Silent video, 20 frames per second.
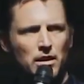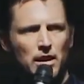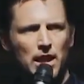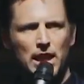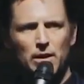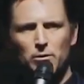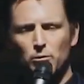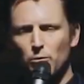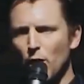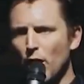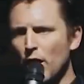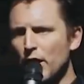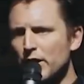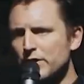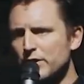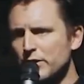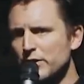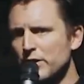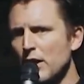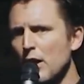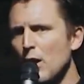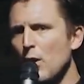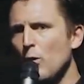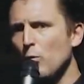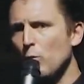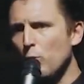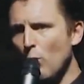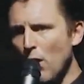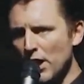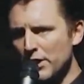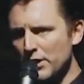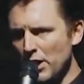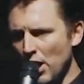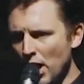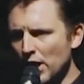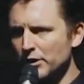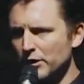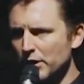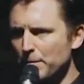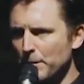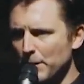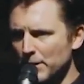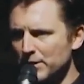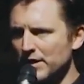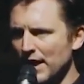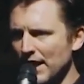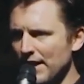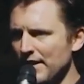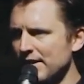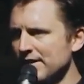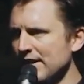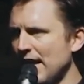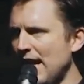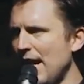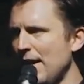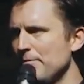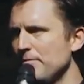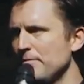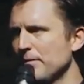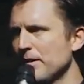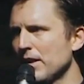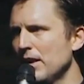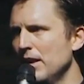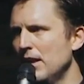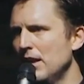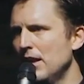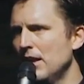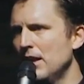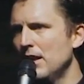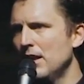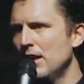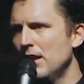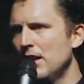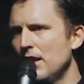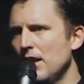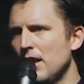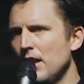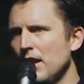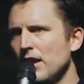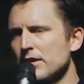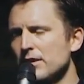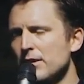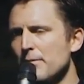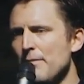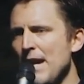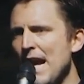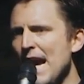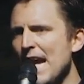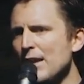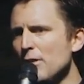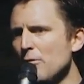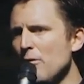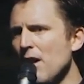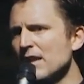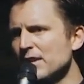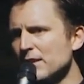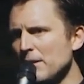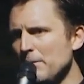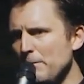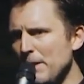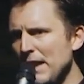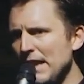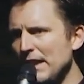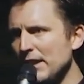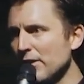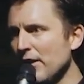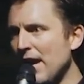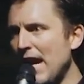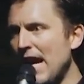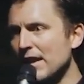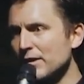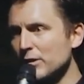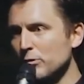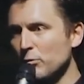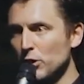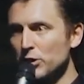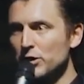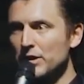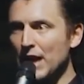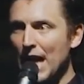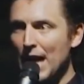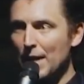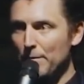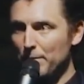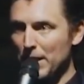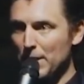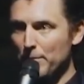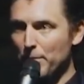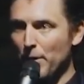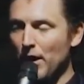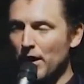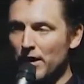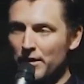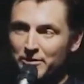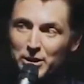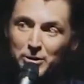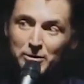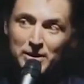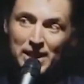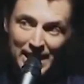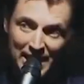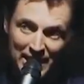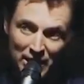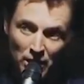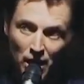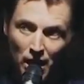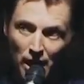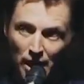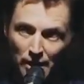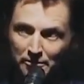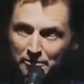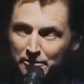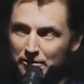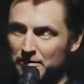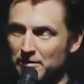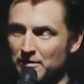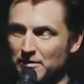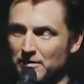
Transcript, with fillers: it works 100% of the time. Because a man who wants to beat your ass will not be a part of you getting off.